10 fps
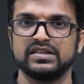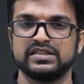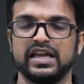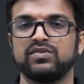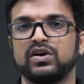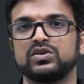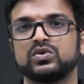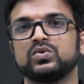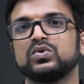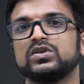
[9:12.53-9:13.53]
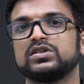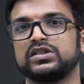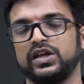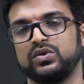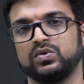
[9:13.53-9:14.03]
state 1 to
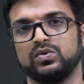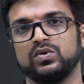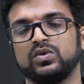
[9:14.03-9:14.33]
state 2.